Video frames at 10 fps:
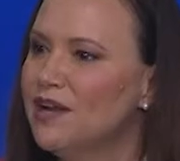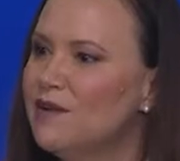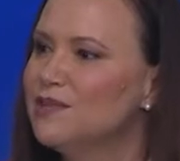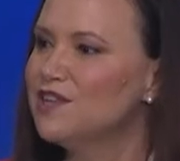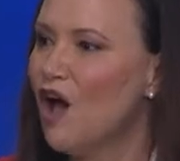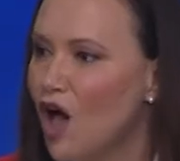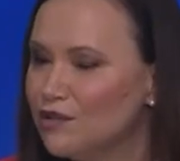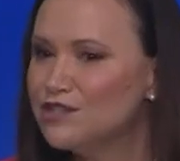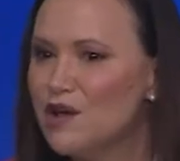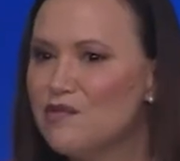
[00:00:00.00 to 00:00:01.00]
was
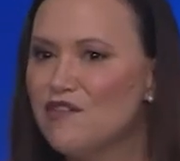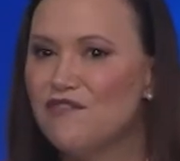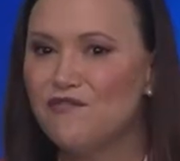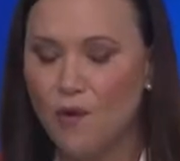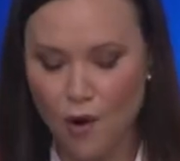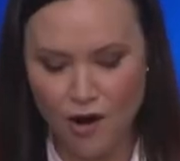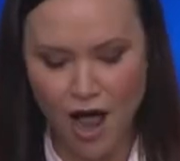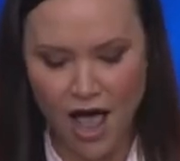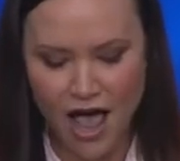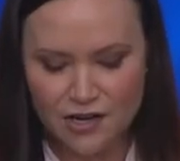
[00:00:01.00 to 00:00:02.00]
also the
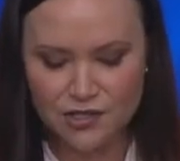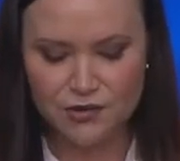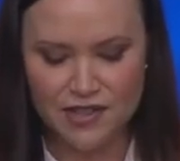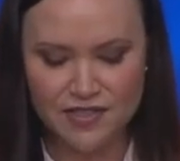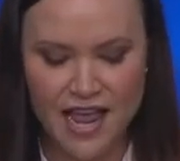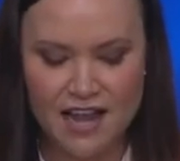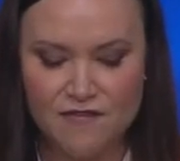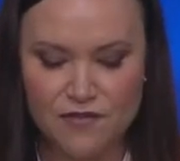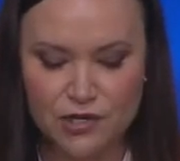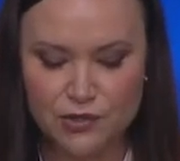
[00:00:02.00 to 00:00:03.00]
400th
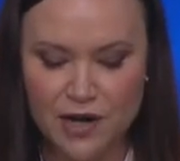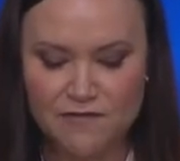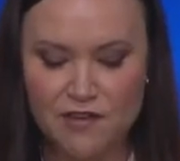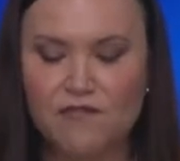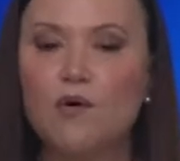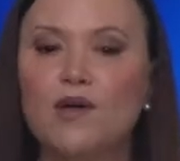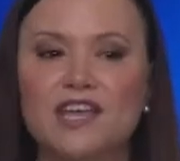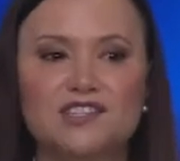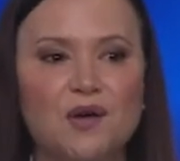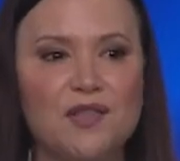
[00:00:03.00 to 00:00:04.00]
anniversary of the
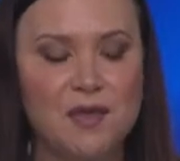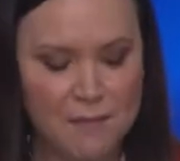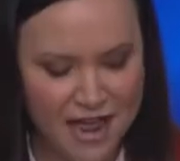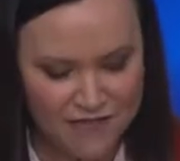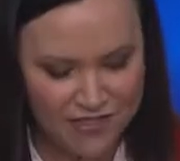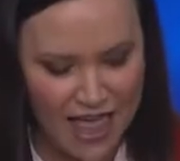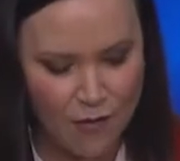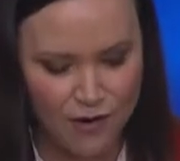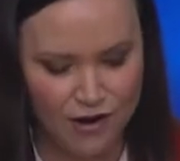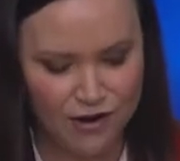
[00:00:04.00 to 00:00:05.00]
voyage on the
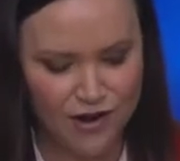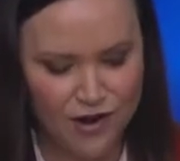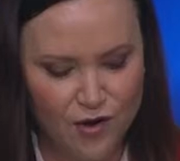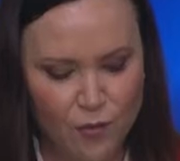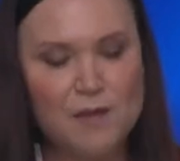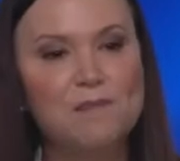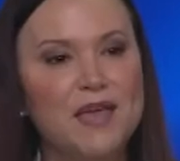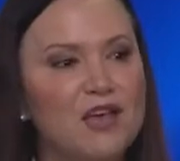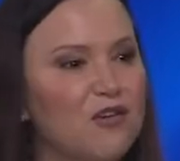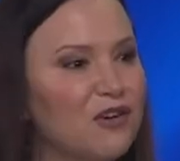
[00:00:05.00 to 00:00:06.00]
Mayflower, when
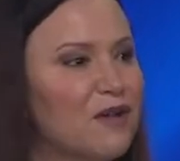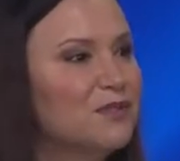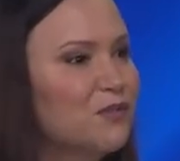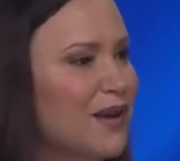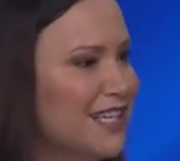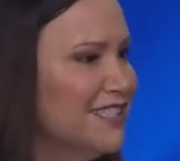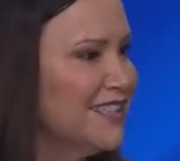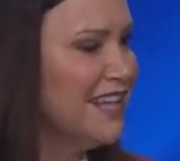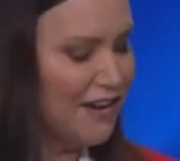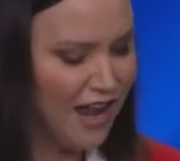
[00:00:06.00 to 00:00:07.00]
pilgrims risked
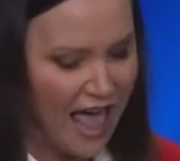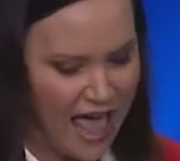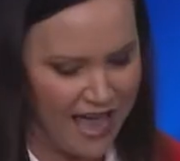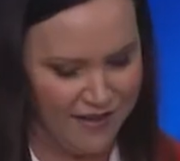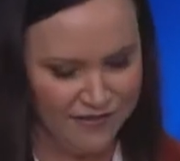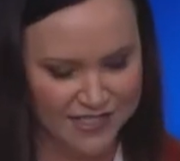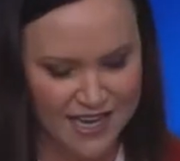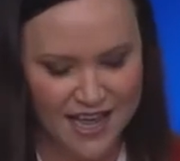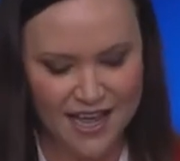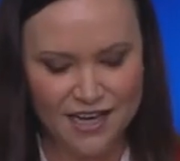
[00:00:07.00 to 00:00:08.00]
their lives
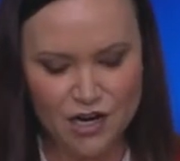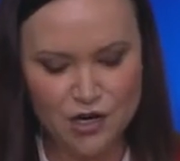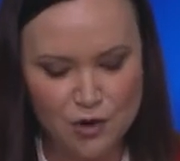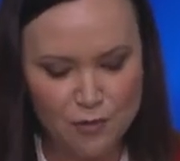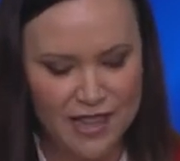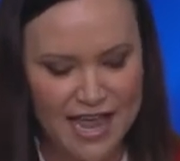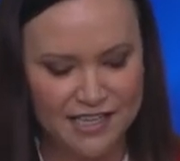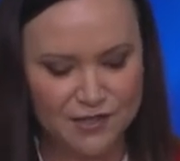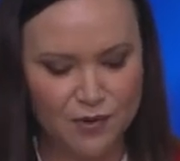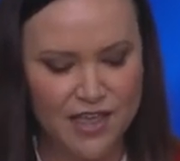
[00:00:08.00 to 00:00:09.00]
in a new
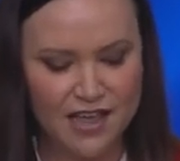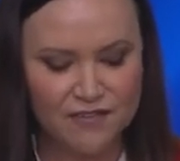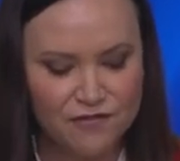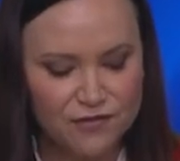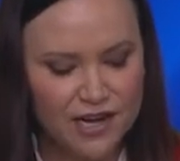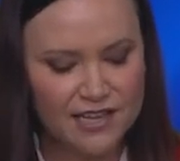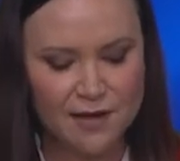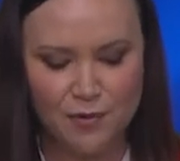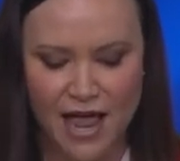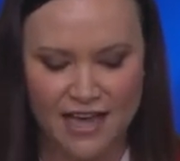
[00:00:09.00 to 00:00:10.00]
place where they could freely
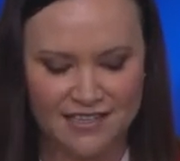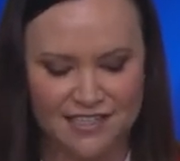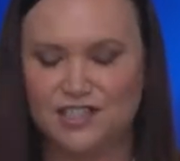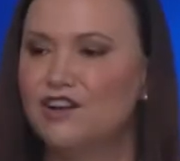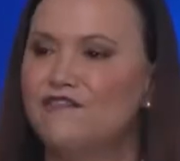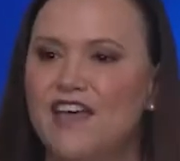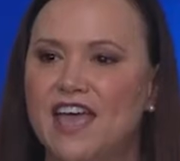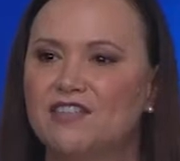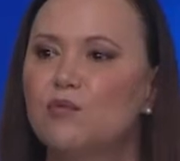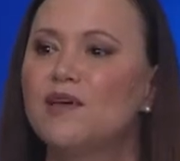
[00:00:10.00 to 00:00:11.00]
practice their faith
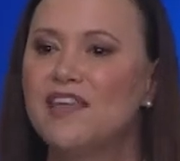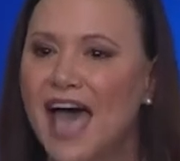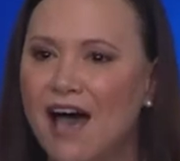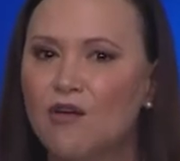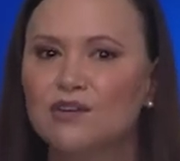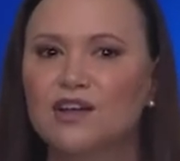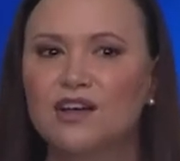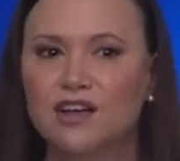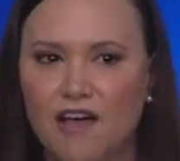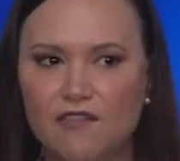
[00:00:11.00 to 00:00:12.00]
without
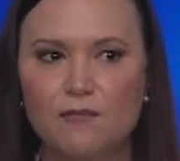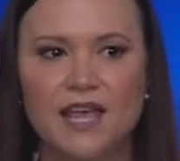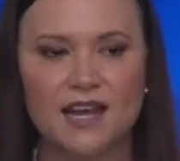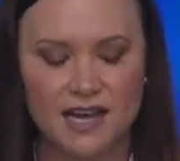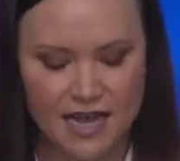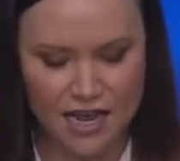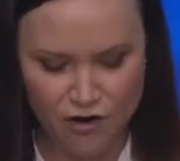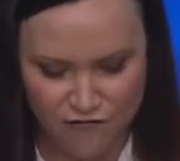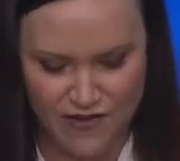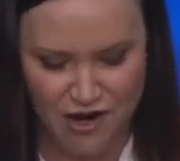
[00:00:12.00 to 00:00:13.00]
government
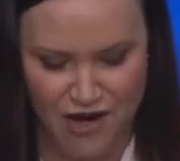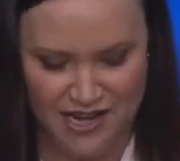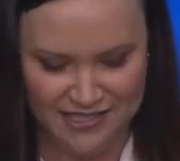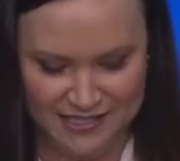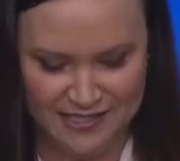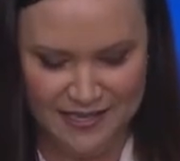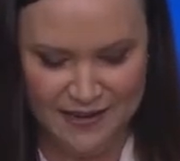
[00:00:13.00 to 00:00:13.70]
interference.